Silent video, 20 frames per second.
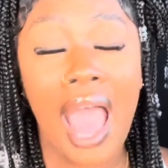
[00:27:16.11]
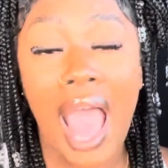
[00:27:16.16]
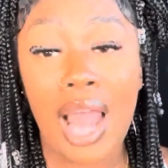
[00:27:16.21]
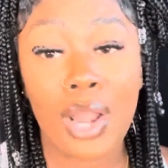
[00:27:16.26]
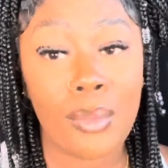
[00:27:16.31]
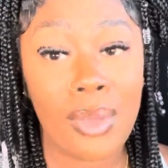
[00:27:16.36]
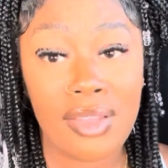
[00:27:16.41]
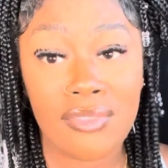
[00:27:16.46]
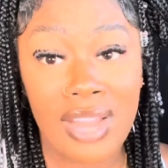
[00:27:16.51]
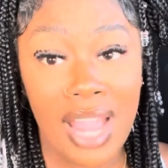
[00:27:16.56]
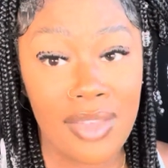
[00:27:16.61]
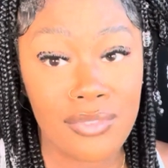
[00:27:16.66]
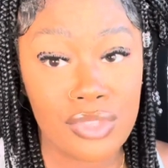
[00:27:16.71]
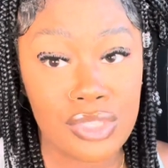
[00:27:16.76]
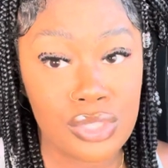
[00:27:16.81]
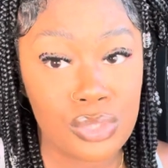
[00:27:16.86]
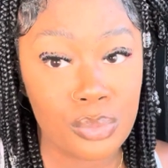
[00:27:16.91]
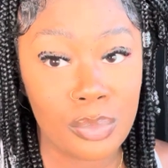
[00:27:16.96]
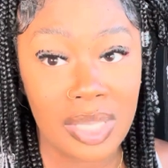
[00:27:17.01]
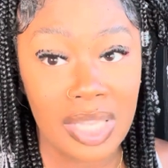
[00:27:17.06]
I don't ever have
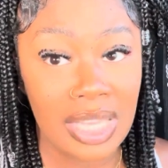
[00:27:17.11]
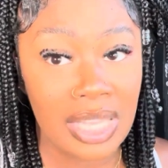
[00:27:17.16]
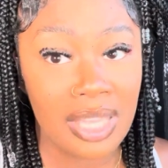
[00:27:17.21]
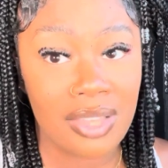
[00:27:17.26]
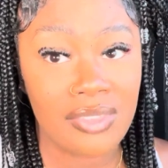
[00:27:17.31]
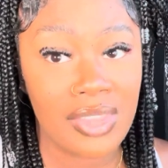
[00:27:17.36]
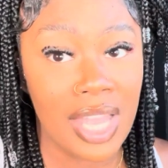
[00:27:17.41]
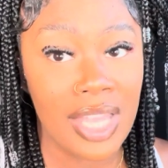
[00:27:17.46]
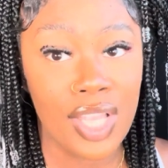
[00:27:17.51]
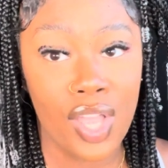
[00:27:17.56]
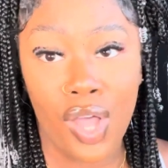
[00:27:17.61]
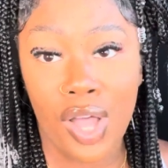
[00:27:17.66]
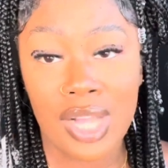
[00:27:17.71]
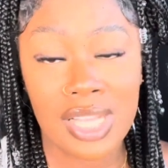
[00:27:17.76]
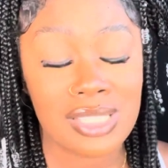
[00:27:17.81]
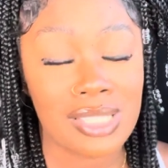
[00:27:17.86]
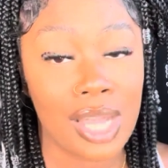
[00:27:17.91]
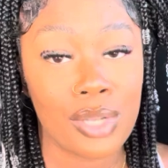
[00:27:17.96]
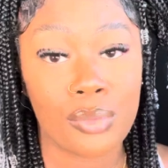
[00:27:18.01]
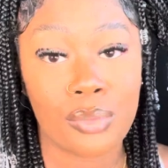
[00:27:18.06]
to do any of that, y'all,
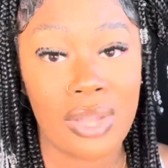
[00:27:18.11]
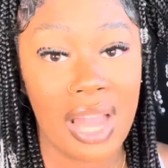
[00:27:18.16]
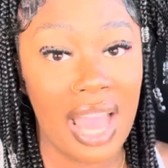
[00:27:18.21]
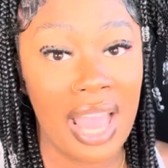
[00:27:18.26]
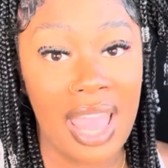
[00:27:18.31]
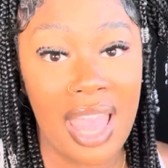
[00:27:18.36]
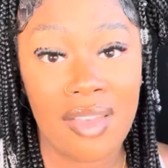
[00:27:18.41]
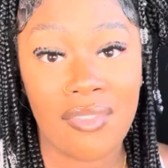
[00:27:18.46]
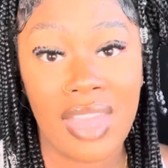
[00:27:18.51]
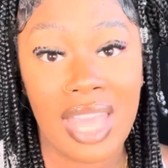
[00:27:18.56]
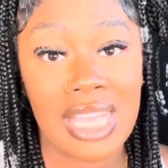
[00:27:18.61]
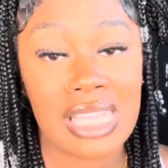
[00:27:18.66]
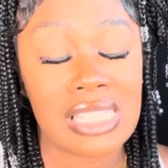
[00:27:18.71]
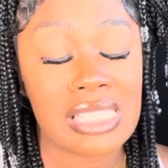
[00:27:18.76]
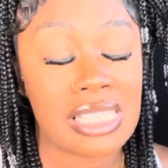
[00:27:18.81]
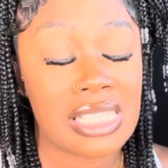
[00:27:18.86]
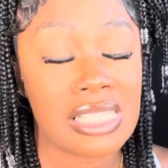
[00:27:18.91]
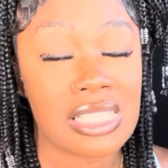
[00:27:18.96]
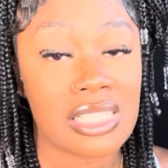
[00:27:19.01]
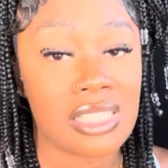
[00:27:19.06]
because I do not have a
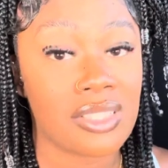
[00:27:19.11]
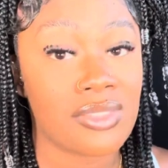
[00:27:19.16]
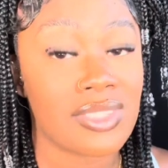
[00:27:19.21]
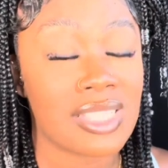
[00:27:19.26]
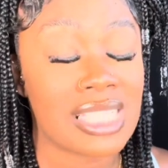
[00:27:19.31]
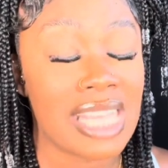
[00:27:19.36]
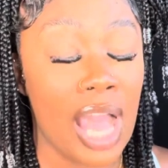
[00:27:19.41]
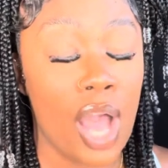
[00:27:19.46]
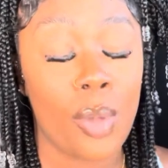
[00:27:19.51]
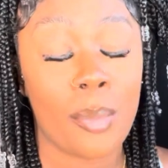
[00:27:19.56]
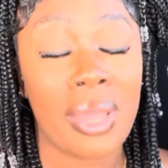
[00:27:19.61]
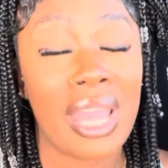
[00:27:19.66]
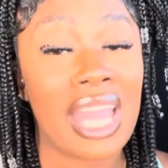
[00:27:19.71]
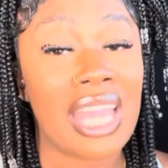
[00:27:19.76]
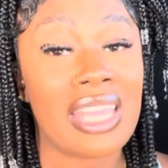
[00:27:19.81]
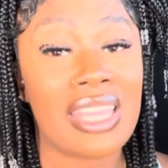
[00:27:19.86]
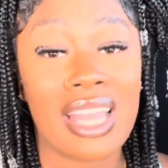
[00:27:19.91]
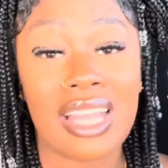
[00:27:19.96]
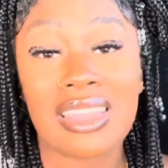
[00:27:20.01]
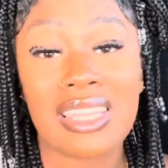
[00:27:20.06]
sensitive scalp.
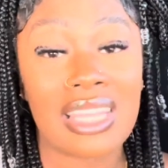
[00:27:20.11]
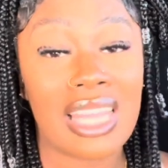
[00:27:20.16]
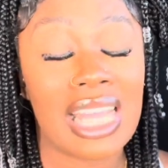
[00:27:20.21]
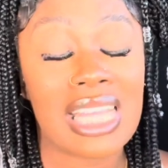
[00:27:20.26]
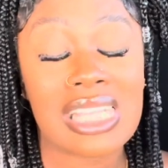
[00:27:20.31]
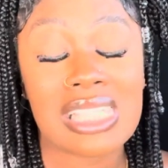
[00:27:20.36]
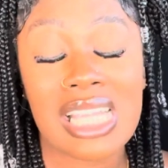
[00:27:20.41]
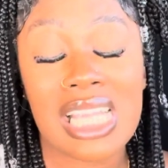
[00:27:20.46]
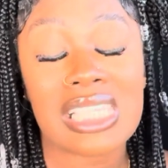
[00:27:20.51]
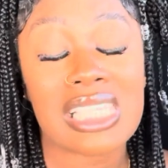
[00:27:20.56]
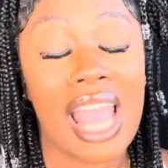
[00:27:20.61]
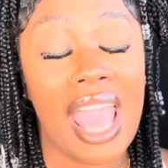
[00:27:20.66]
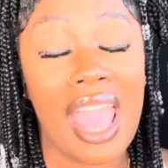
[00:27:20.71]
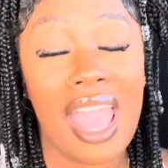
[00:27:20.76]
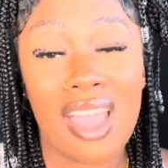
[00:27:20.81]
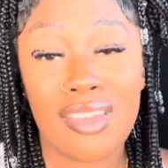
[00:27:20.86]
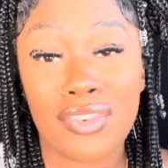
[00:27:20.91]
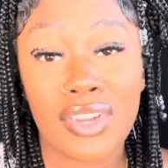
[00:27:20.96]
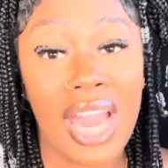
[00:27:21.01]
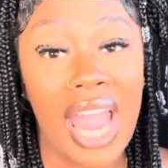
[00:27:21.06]
Nothing like this has
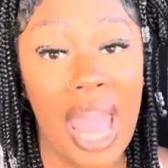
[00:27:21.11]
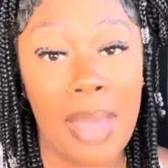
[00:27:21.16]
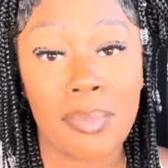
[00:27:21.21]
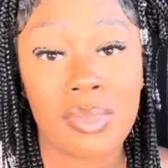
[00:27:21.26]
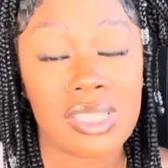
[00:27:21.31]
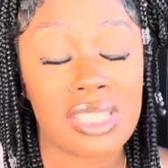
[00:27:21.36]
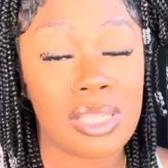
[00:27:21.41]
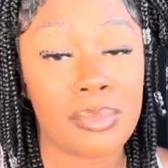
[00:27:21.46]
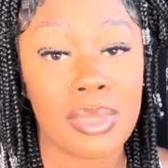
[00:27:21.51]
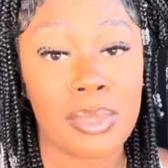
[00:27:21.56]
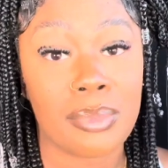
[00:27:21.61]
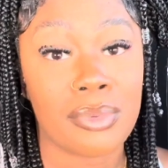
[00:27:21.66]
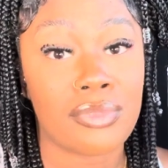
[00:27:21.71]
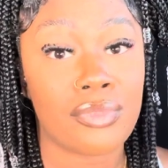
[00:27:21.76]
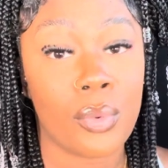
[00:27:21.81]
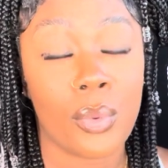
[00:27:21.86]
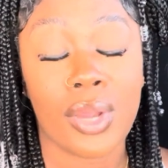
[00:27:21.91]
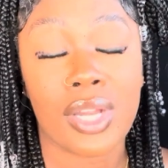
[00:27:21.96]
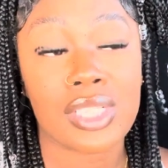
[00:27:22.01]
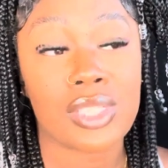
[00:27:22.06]
ever happened to me
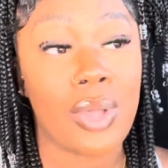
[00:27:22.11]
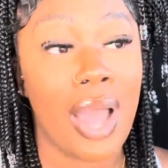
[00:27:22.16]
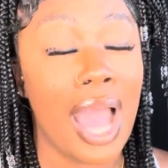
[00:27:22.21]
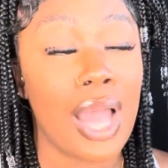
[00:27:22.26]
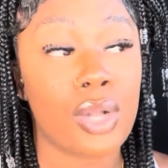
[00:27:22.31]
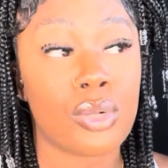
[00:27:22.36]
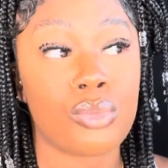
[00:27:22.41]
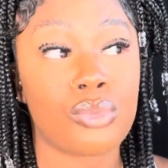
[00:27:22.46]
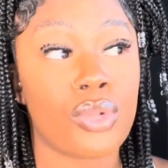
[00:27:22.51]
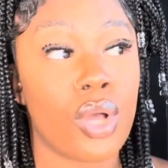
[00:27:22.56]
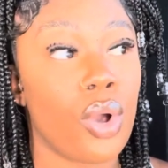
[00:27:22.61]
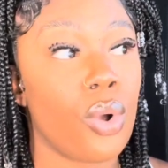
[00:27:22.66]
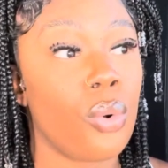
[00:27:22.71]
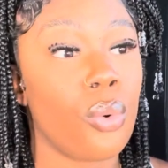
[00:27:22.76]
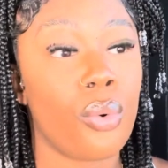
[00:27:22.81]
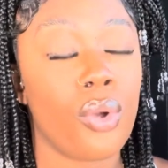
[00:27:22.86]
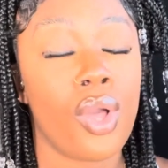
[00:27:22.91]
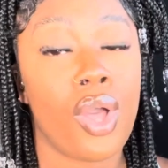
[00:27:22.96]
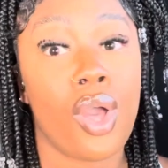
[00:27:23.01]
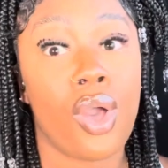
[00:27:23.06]
before, so I don't
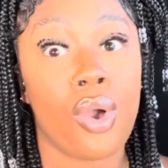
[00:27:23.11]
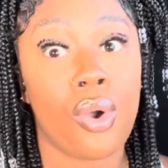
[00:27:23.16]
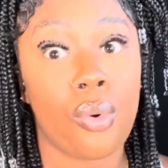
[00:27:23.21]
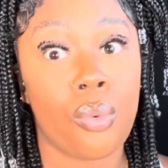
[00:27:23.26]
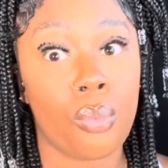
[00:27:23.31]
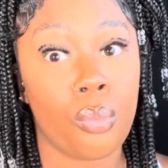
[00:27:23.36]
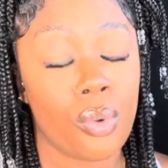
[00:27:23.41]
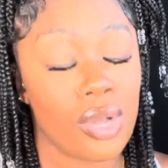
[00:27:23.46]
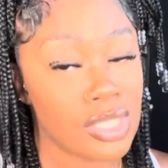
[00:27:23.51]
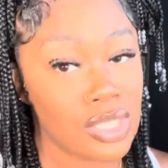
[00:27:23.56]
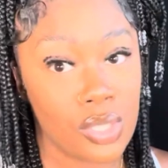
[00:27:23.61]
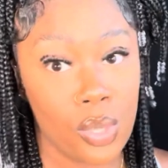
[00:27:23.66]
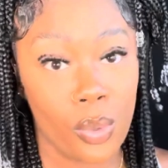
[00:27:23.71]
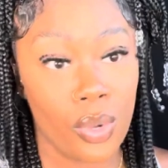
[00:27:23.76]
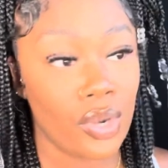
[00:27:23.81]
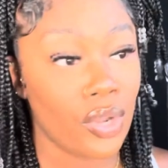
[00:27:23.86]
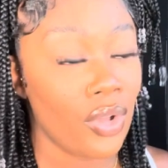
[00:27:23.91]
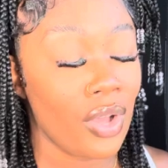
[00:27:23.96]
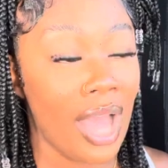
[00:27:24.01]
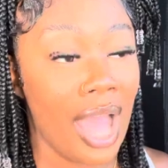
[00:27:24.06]
know what's
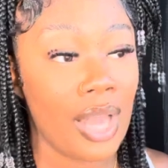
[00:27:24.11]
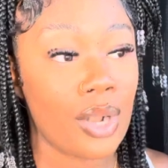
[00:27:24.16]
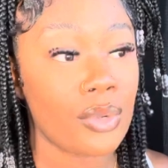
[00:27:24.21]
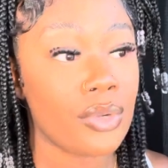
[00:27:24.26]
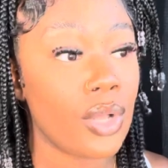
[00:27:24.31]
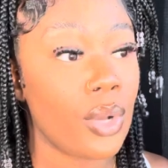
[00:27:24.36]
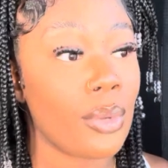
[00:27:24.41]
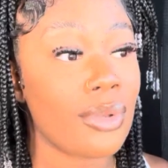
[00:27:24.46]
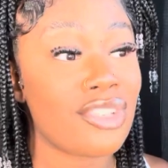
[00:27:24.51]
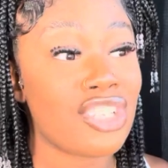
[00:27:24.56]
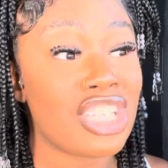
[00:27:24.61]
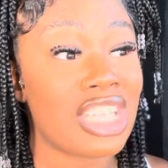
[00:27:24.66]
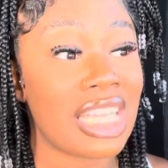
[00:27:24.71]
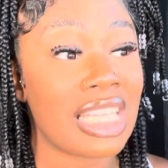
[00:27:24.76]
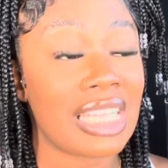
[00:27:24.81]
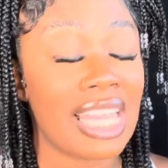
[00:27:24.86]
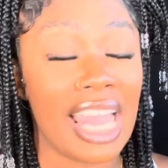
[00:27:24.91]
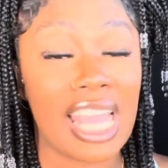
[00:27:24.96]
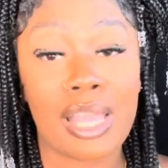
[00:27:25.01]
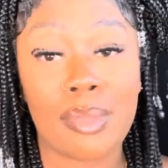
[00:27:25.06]
going on. I don't know if she
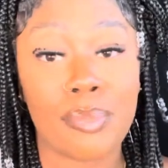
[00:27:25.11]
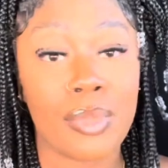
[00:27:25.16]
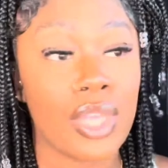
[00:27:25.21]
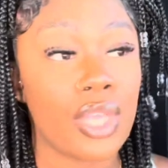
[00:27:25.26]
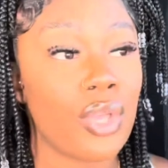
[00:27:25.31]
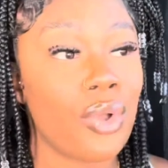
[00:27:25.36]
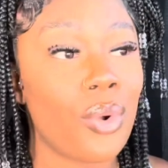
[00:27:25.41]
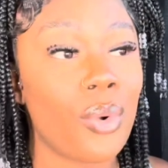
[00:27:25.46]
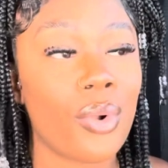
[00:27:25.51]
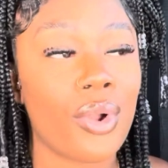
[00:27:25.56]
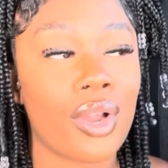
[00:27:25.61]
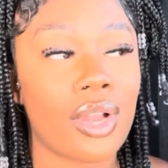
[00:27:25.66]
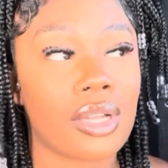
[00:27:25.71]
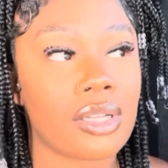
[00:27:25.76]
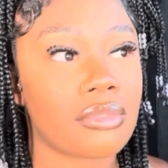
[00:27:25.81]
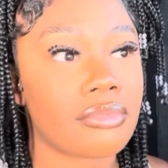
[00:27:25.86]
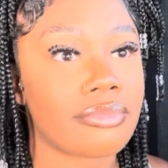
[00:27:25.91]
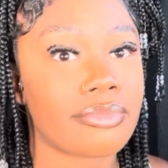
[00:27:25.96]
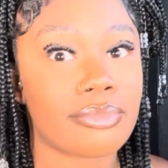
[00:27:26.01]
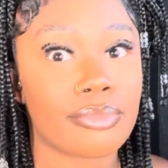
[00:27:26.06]
didn't like me
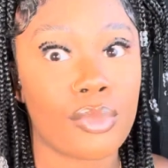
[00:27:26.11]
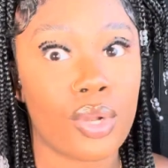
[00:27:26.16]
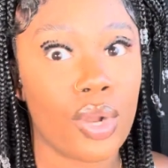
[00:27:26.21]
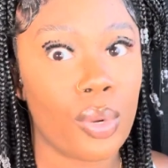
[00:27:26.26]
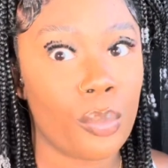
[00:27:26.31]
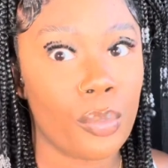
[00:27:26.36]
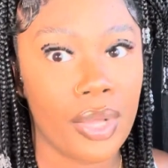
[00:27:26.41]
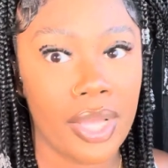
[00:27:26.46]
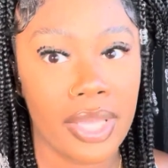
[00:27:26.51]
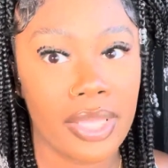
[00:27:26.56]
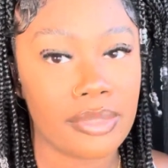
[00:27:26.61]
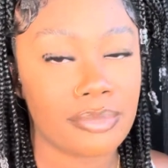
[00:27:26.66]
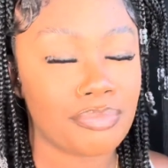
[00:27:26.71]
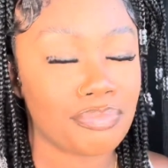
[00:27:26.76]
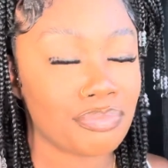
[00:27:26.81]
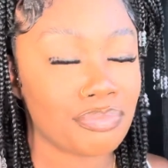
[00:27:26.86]
or what.